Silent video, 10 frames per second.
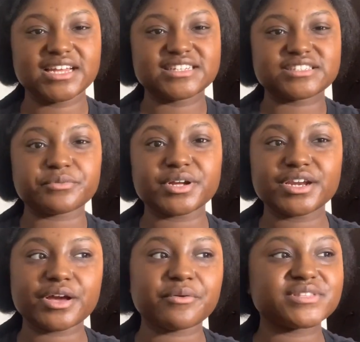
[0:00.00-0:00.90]
So we're gonna
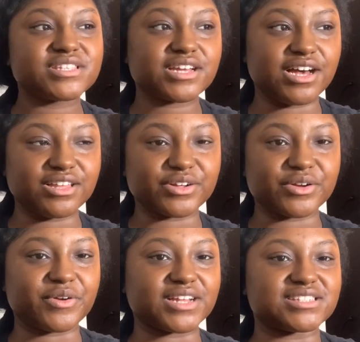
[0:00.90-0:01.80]
go into color
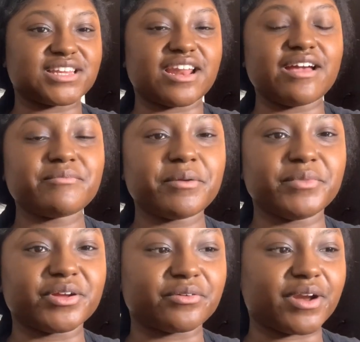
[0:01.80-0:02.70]
correcting, and I have my
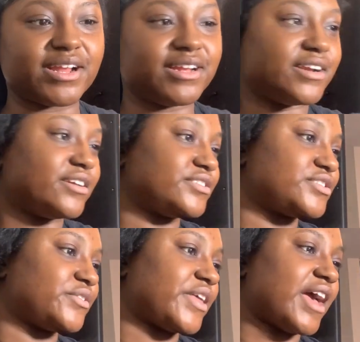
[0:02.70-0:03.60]
mirror right here
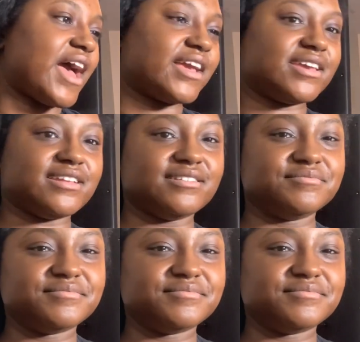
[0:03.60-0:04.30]
so that I can